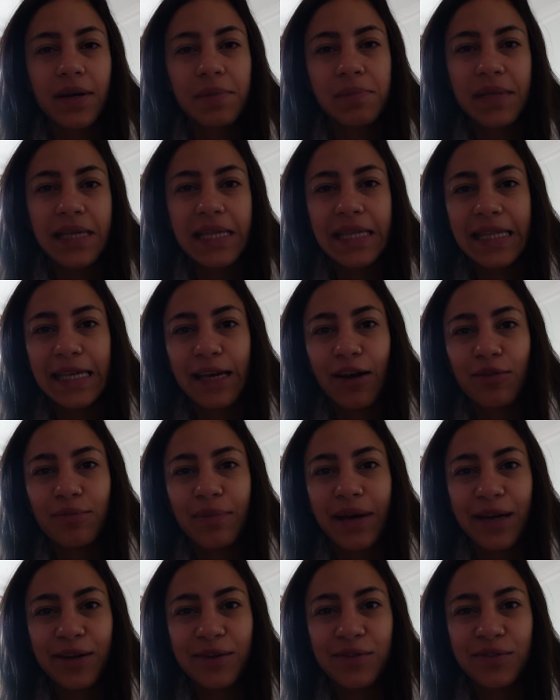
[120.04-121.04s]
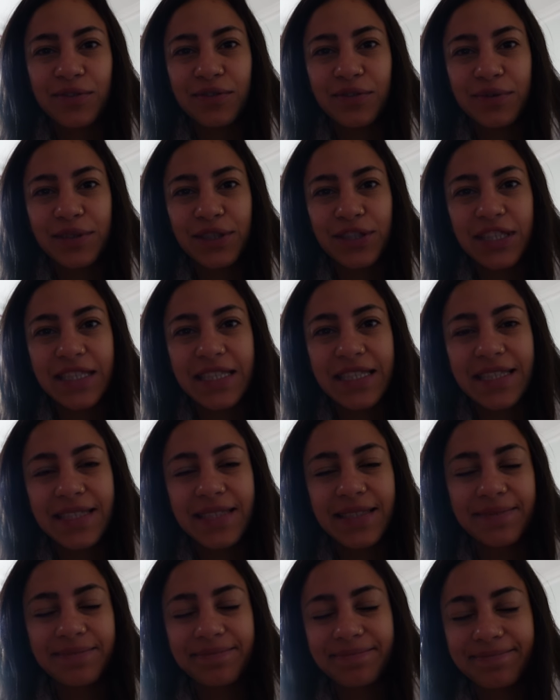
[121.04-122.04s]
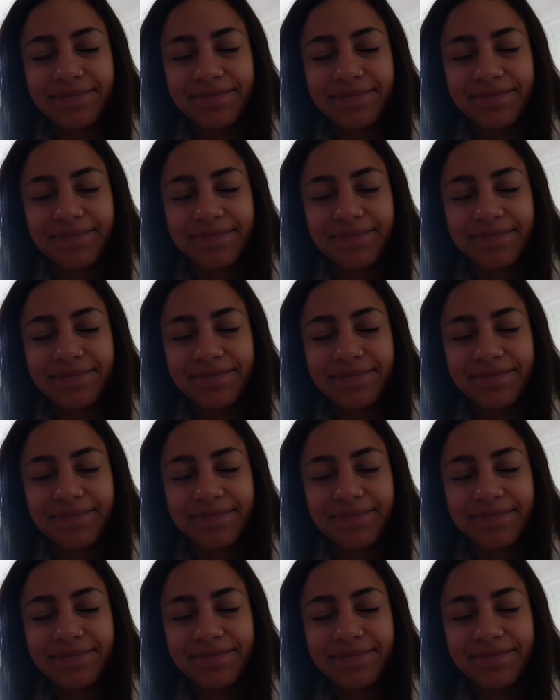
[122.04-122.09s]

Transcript: completely on my own, which is